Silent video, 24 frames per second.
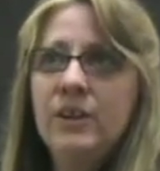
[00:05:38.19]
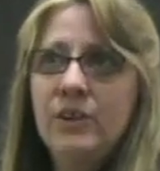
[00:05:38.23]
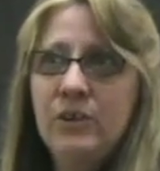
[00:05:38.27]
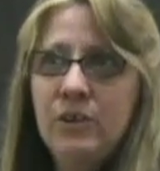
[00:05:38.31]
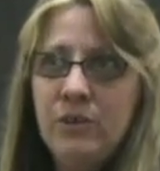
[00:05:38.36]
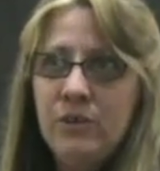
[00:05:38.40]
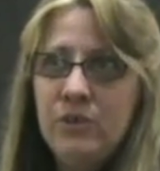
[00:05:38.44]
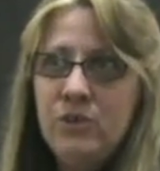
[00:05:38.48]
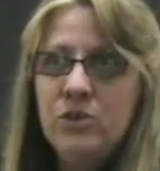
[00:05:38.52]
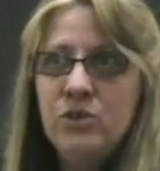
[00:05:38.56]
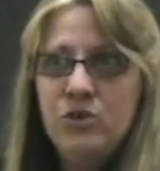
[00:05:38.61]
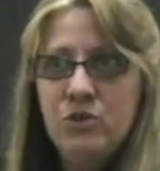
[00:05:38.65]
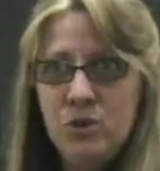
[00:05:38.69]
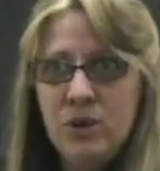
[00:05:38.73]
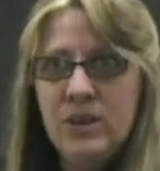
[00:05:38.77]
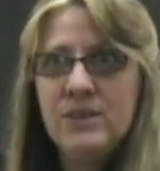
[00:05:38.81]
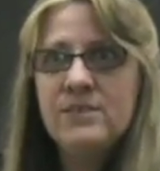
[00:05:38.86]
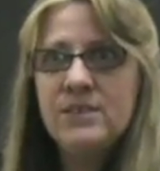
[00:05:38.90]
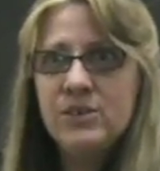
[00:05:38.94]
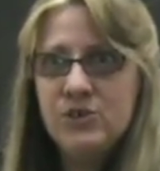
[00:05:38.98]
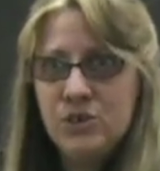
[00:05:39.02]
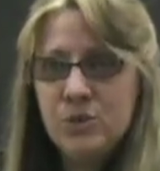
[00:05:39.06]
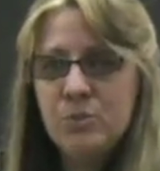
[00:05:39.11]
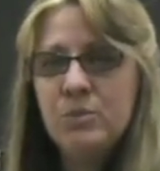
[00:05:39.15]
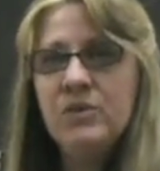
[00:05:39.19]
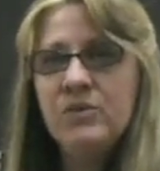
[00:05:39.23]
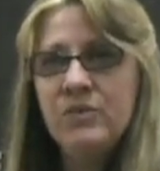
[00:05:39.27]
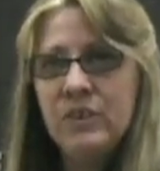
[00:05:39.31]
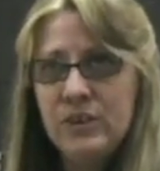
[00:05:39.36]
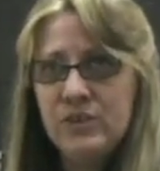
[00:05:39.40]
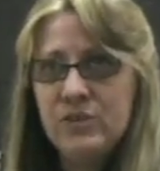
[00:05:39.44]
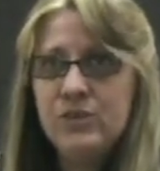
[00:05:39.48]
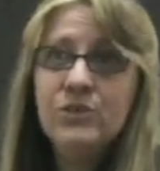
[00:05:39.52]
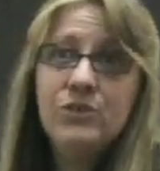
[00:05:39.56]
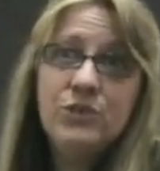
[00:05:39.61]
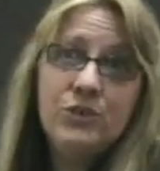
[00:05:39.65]
you should trust that your
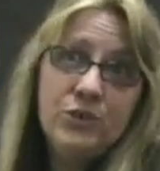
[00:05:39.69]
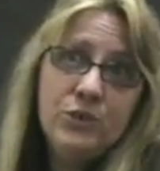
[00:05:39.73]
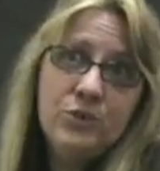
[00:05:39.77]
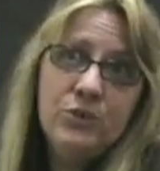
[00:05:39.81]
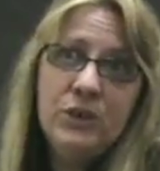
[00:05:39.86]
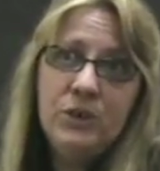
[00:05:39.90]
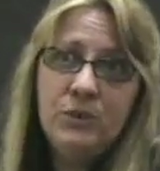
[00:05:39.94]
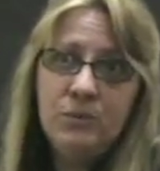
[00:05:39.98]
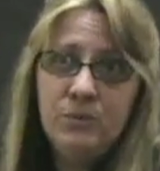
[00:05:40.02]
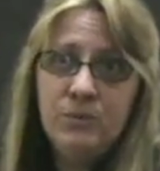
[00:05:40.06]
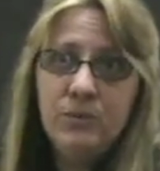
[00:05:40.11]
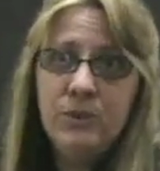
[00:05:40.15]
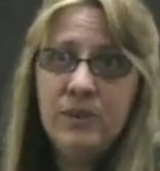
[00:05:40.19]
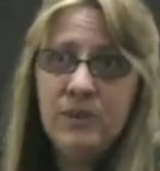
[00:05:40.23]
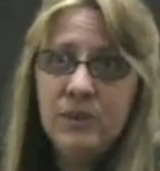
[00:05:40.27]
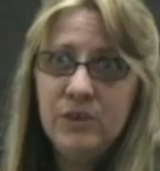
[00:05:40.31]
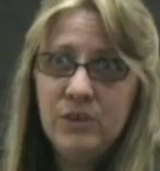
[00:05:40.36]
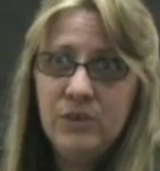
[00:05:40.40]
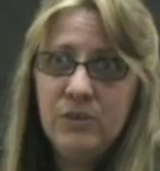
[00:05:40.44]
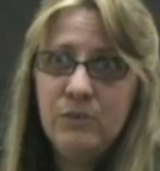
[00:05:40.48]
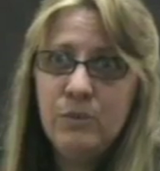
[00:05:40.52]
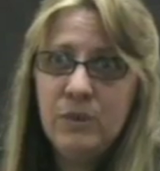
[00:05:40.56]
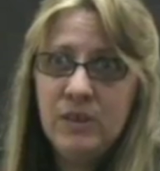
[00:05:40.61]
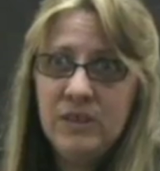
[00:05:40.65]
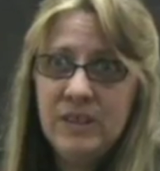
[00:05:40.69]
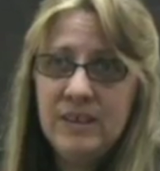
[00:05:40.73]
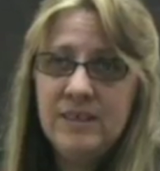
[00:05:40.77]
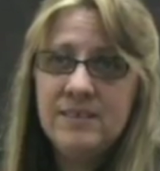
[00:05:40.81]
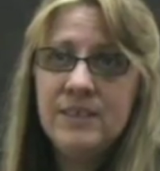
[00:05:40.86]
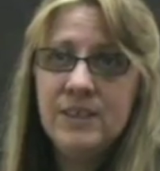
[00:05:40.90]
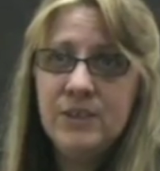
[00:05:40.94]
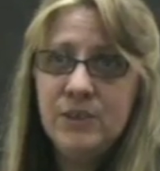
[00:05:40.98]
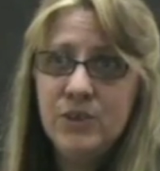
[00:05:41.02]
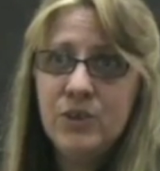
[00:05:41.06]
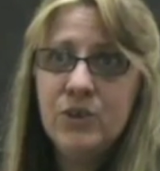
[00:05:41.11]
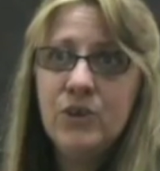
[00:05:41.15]
professionals are doing what they
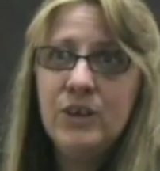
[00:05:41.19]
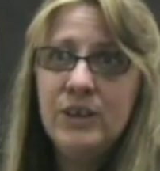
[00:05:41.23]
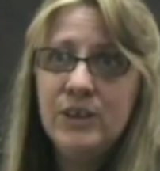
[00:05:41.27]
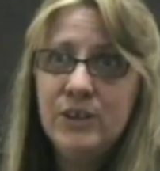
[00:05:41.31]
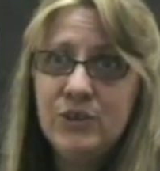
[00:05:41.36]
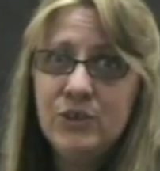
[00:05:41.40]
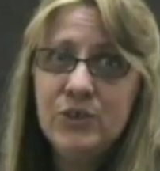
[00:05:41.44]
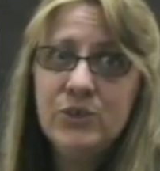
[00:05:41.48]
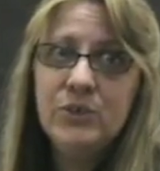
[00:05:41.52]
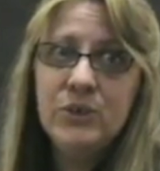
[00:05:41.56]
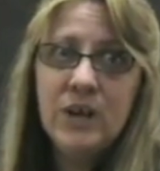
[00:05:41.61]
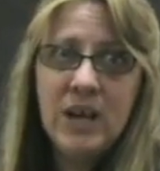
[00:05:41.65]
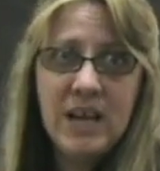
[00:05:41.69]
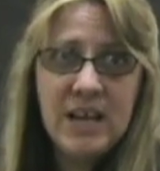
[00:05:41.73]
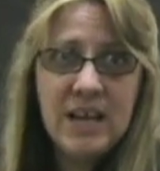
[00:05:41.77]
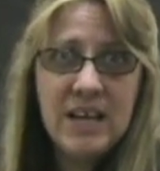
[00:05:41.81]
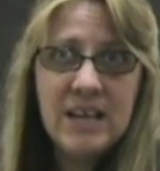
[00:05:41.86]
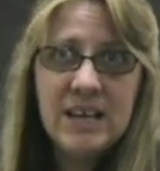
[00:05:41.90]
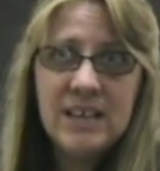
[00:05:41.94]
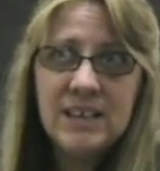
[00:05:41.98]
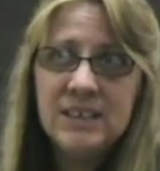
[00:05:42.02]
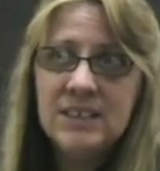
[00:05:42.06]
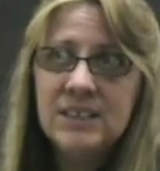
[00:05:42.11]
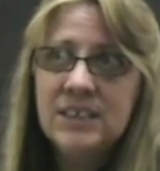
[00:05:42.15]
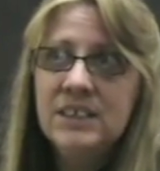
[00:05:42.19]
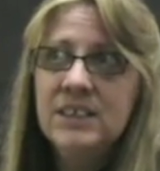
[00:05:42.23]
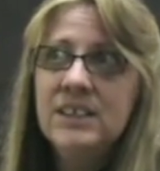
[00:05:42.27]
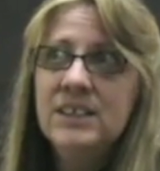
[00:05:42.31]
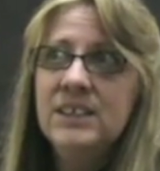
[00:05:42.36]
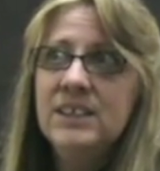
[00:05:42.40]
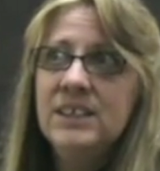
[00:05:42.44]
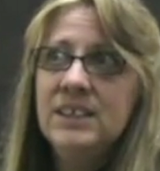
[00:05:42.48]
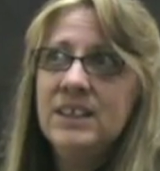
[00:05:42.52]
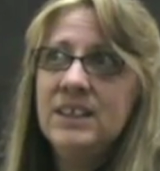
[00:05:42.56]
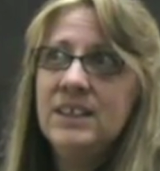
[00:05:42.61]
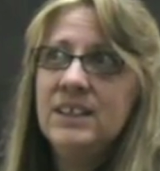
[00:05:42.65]
said they're going to do, and
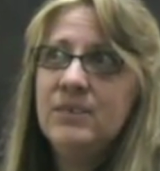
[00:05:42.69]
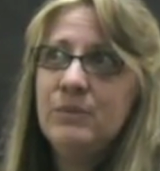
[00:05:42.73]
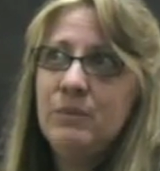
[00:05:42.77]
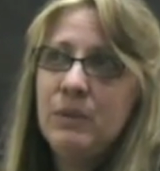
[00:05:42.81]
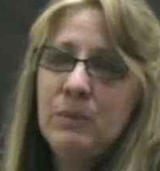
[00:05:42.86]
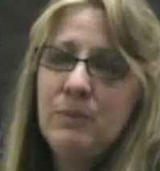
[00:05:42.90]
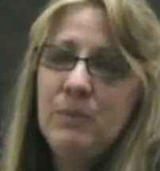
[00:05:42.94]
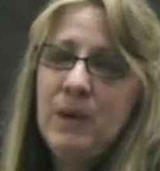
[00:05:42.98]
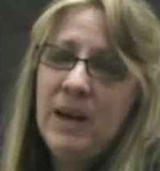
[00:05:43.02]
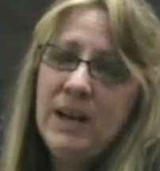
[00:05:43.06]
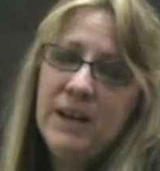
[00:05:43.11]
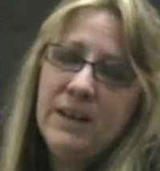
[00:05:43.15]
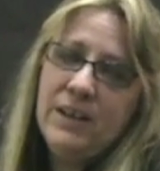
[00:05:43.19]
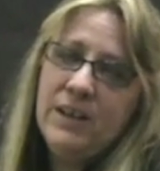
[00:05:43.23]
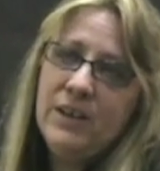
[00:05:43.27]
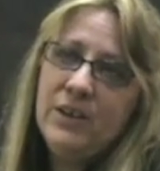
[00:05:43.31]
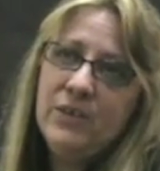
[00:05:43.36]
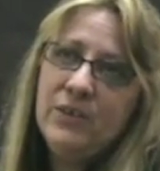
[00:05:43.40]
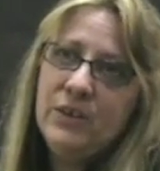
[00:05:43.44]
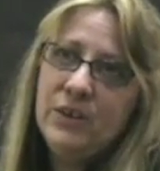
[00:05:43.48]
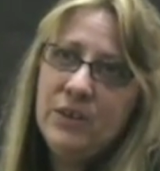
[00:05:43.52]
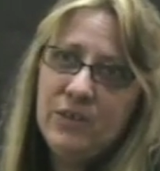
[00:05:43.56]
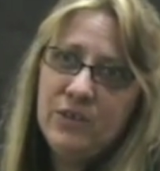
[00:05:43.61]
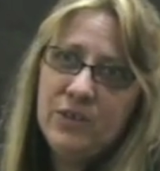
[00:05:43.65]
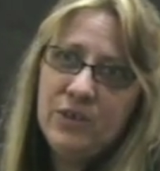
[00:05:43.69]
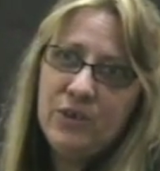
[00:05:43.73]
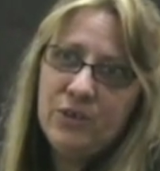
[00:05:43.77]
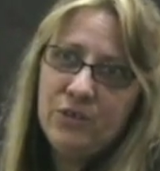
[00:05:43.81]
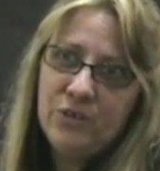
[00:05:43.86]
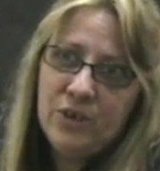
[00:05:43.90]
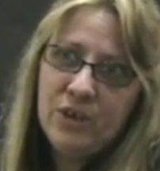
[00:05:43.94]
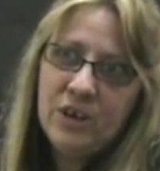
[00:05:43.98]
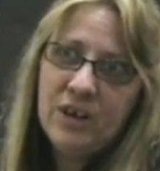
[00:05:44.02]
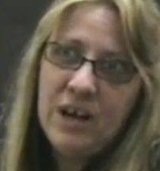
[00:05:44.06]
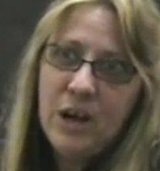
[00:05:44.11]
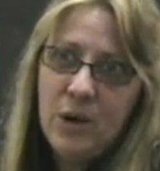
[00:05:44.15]

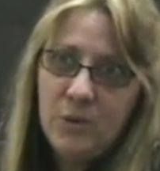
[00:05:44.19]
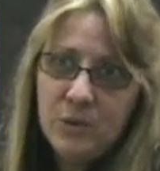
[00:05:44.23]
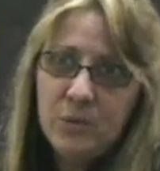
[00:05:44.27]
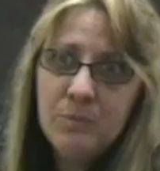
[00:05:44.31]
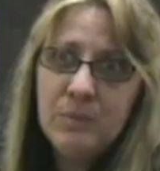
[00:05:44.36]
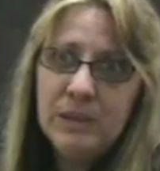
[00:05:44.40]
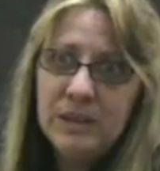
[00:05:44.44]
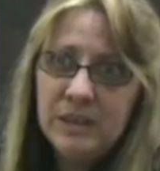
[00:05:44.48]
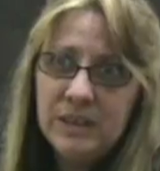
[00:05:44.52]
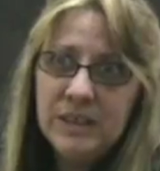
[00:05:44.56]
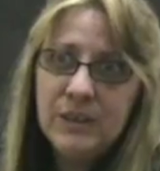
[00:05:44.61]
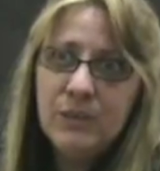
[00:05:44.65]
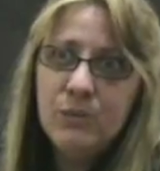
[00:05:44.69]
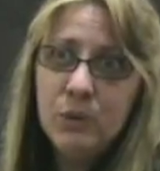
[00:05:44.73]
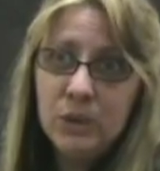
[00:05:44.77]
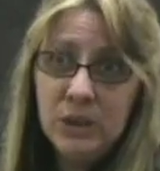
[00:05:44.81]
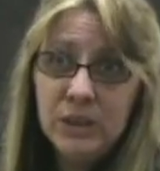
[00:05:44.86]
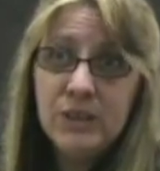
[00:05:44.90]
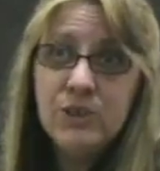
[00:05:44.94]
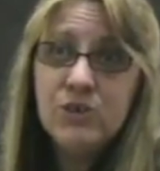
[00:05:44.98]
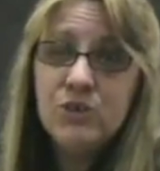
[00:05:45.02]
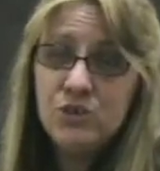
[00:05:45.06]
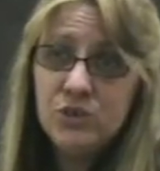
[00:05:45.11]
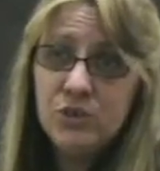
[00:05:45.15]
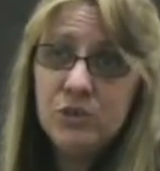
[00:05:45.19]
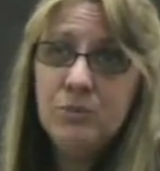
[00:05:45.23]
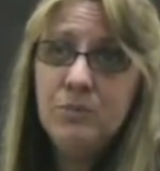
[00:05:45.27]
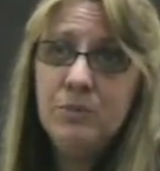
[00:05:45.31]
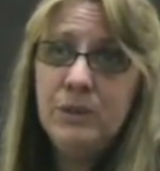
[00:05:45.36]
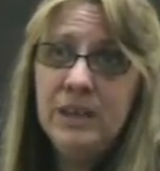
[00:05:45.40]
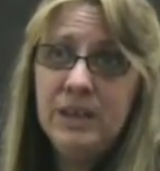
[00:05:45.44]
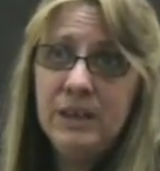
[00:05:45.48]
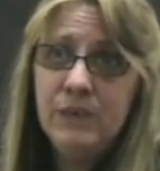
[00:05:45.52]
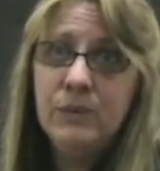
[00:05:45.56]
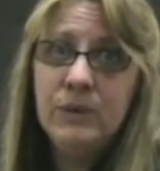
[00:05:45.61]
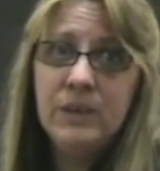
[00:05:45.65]
the accountability really should
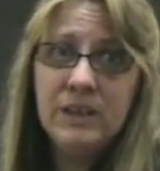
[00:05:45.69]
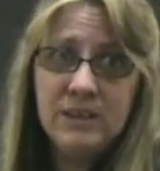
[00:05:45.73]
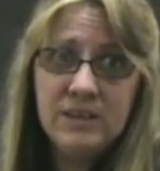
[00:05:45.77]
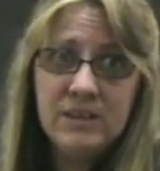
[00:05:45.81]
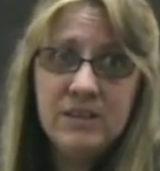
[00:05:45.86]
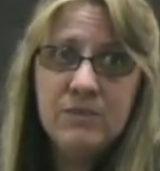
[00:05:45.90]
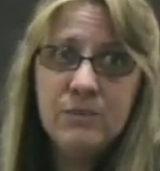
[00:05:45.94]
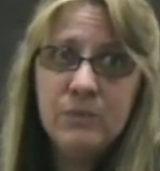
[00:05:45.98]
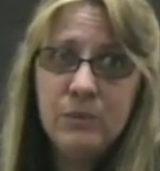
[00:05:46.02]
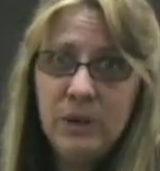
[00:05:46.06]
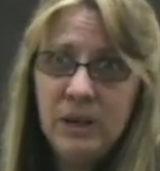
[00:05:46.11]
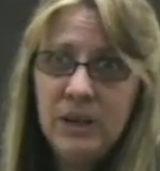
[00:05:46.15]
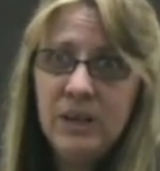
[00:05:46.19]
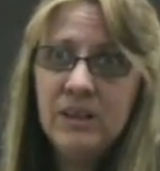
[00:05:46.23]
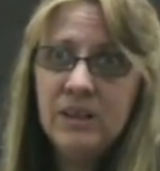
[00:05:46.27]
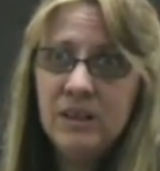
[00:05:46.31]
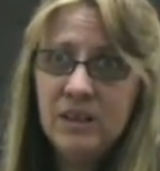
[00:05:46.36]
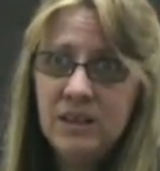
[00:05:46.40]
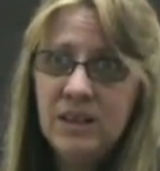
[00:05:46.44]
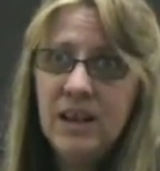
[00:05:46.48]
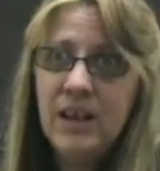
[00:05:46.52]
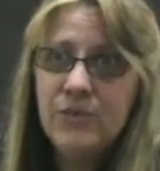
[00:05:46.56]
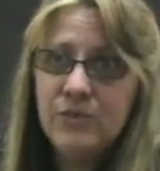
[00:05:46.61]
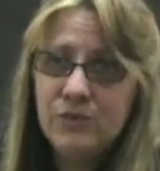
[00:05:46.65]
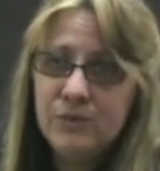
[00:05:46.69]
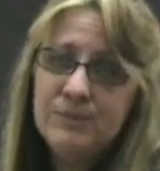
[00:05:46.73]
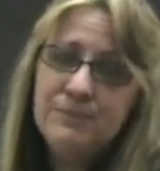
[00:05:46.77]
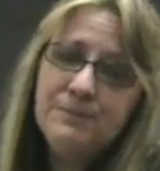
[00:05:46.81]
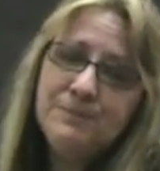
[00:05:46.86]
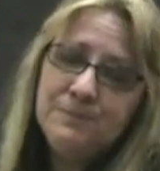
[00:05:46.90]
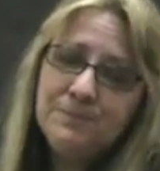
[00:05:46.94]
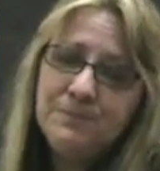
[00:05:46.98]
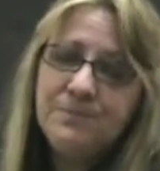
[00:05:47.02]
be in the classroom.